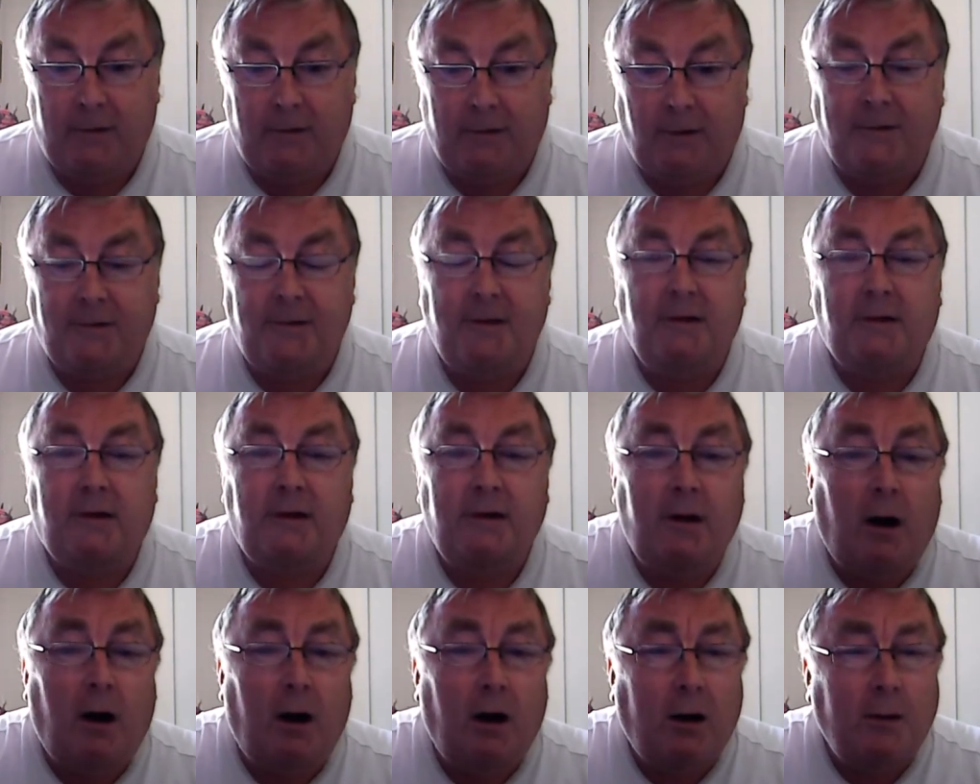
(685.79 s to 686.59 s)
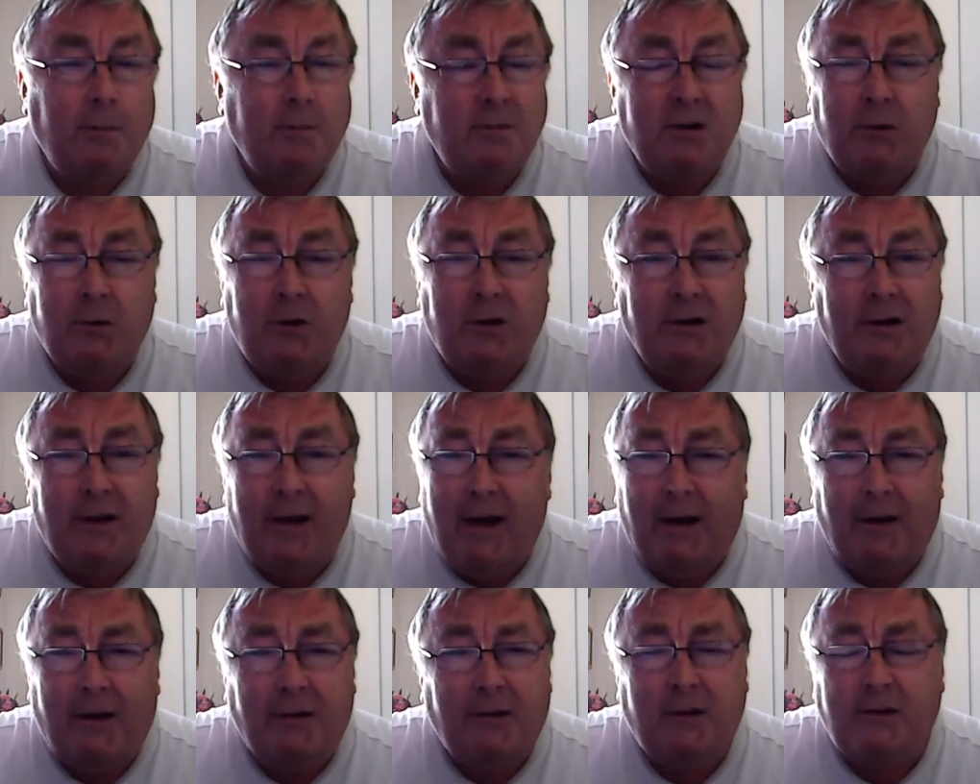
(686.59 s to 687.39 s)
Nothing can harm you in
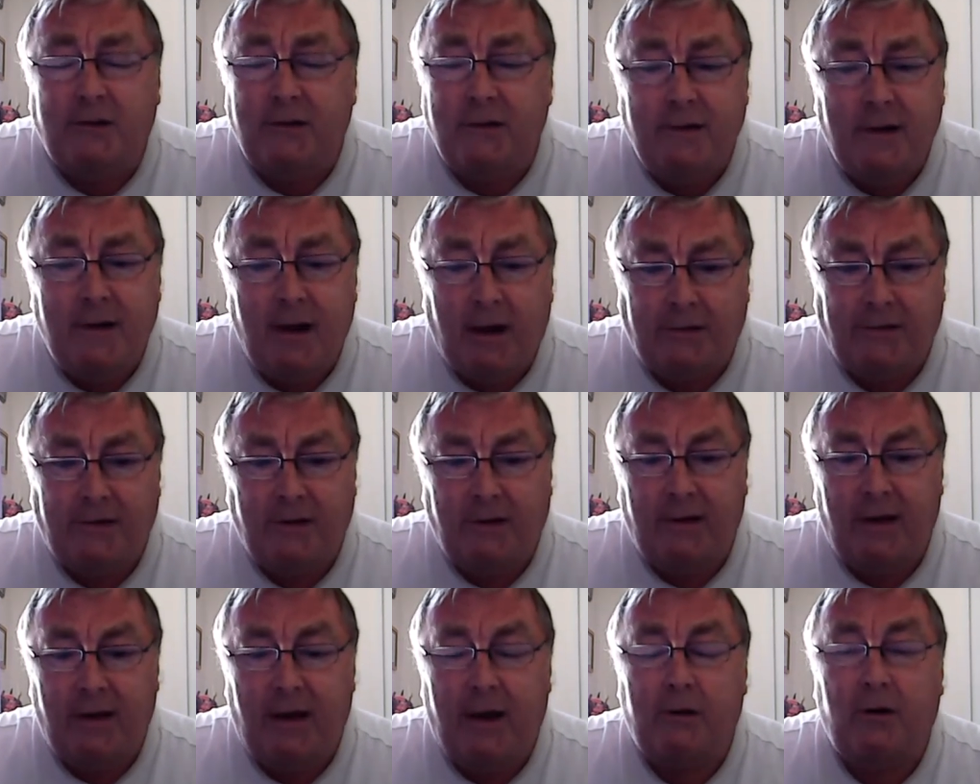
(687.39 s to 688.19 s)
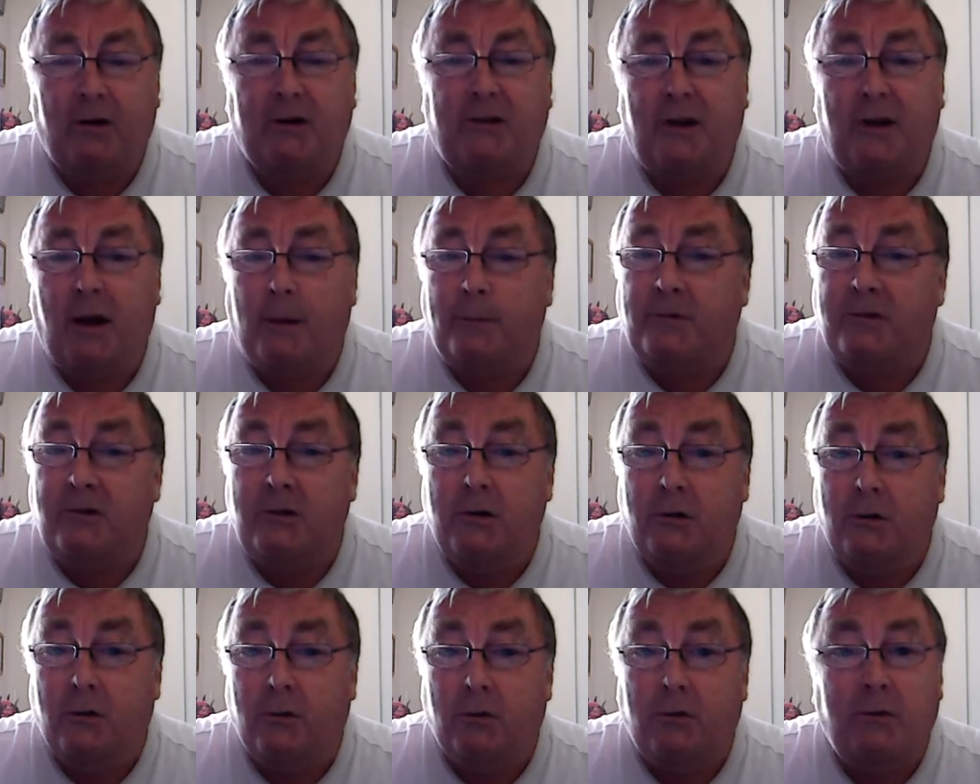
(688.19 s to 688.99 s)
there. There's nothing there except
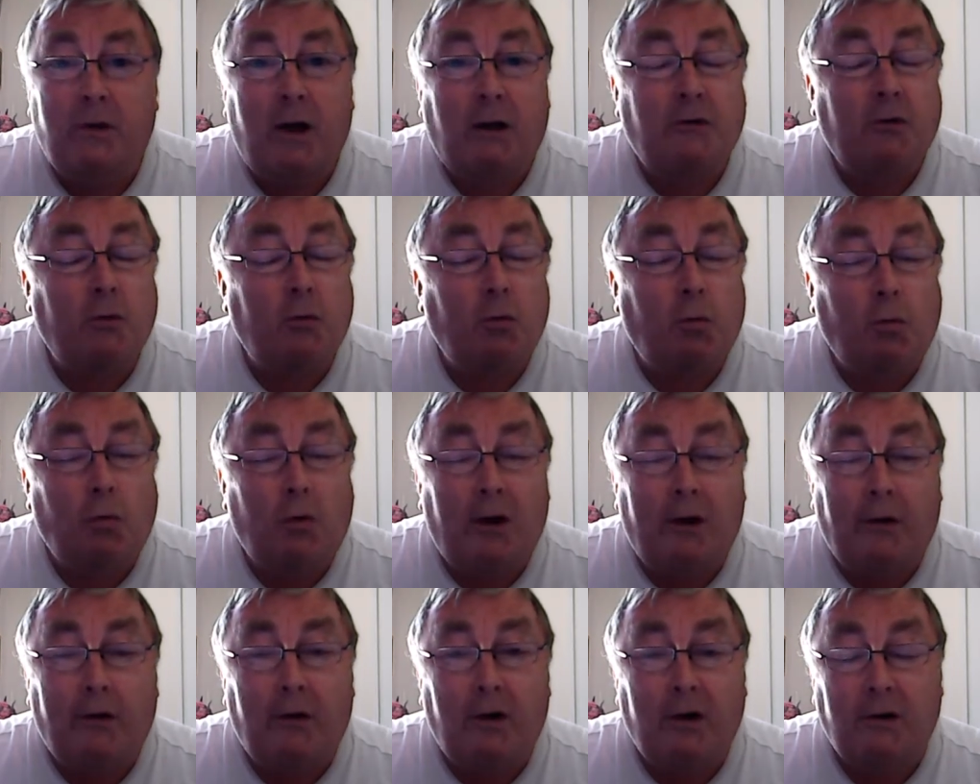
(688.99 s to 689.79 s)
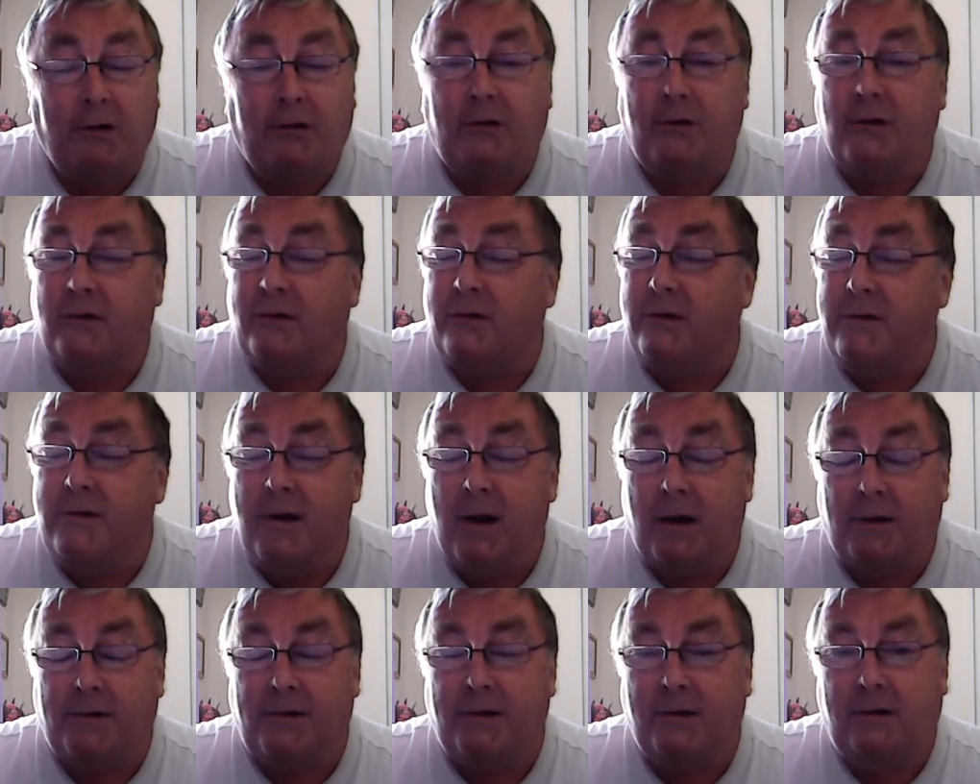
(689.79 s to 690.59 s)
you. That's all there is. There's
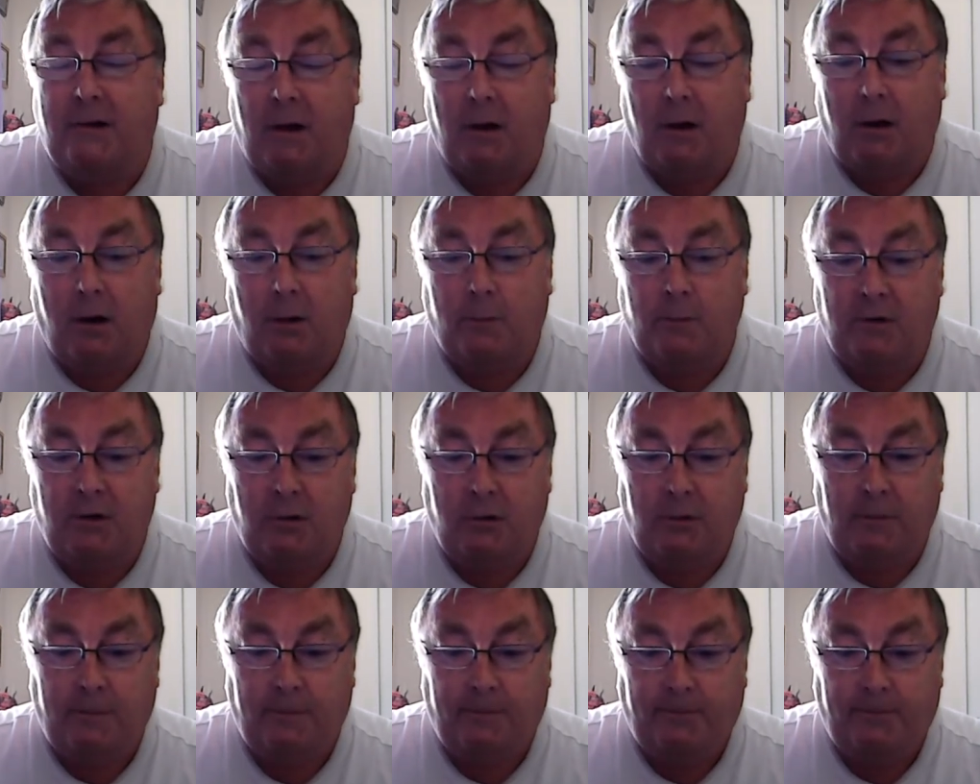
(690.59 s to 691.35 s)
nothing to harm you.